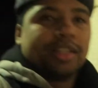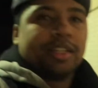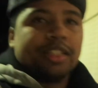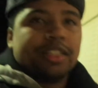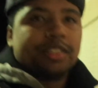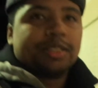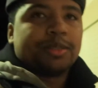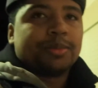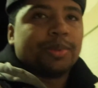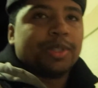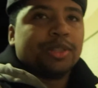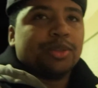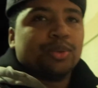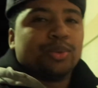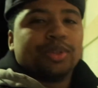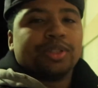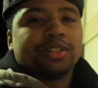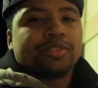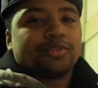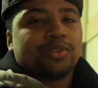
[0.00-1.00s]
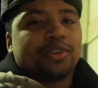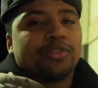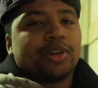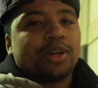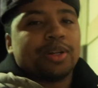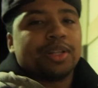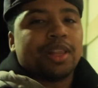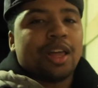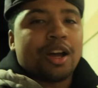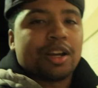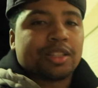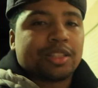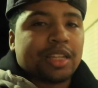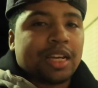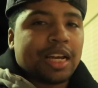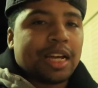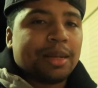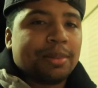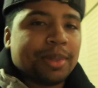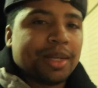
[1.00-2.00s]
he's been doing this for a very long
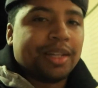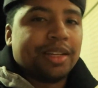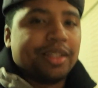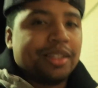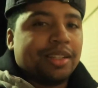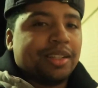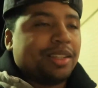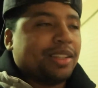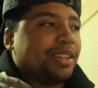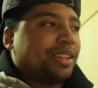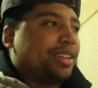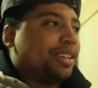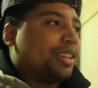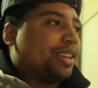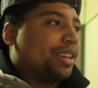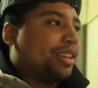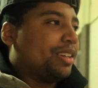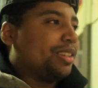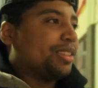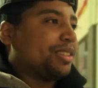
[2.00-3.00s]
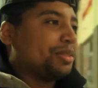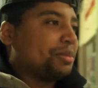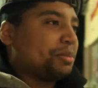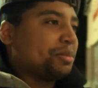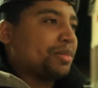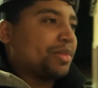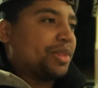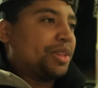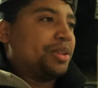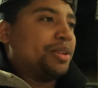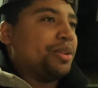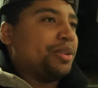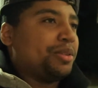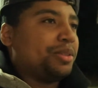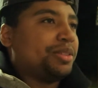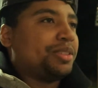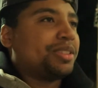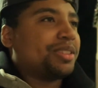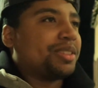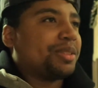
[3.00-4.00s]
time and you know
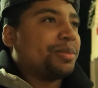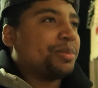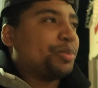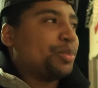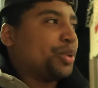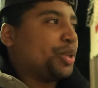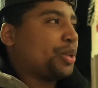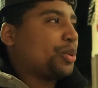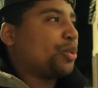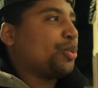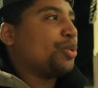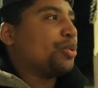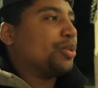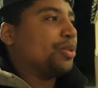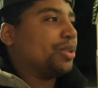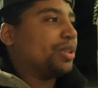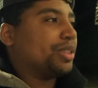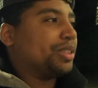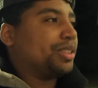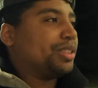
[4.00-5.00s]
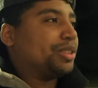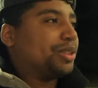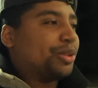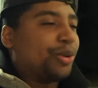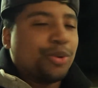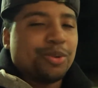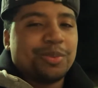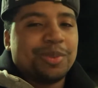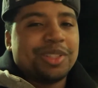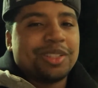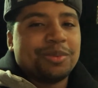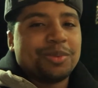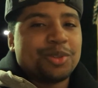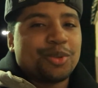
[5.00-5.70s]
it's pretty cool he's told me some